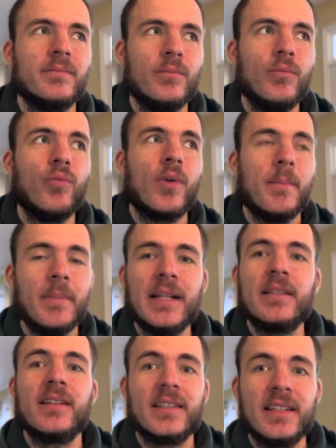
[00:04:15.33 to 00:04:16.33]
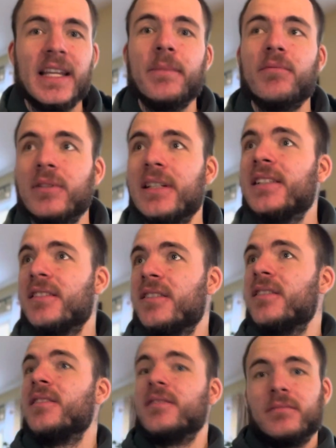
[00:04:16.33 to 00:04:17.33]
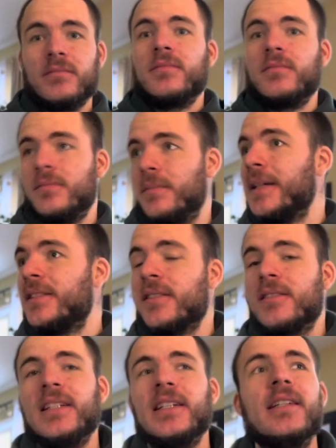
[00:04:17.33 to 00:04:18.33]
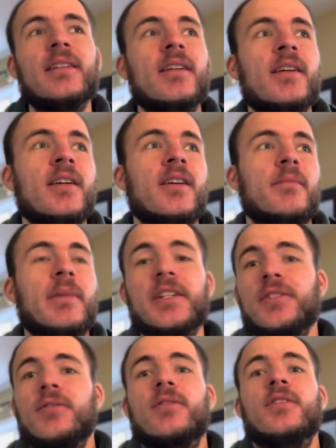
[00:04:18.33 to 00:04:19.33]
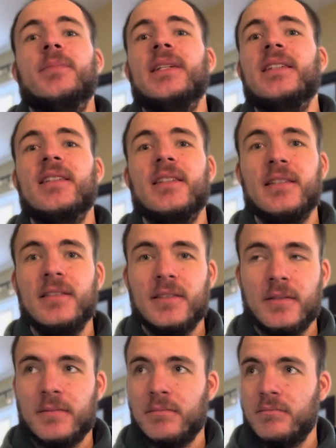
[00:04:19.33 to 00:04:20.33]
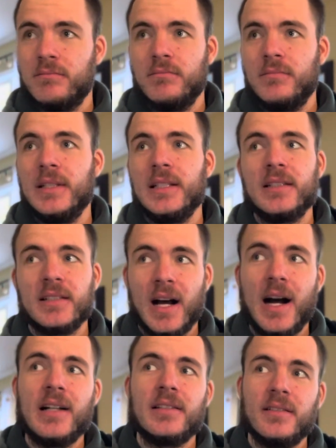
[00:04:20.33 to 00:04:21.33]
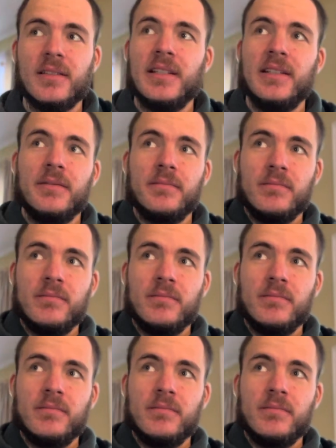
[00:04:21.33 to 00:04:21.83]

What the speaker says: meant to keep releasing to basically make sure the species is constantly